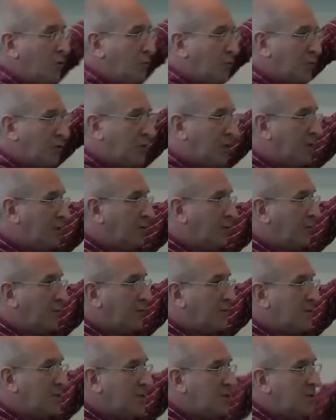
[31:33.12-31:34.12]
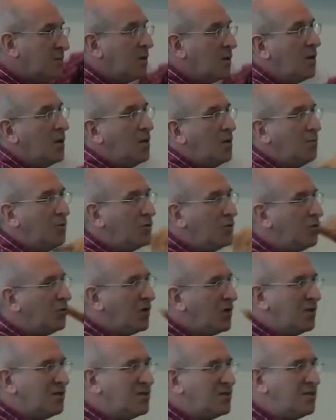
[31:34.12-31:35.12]
to protect the first system. But
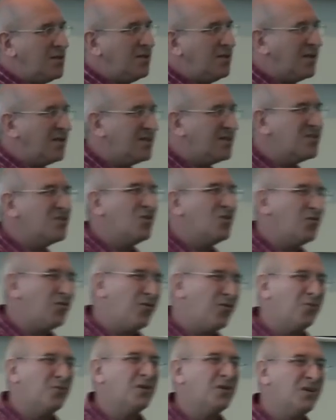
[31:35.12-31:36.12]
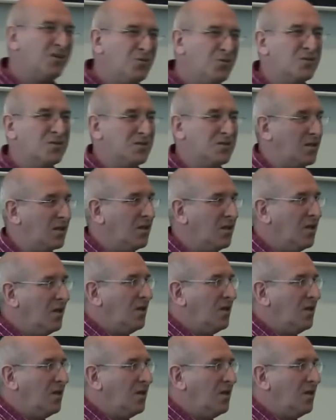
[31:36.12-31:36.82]
you can see that it's not very interesting.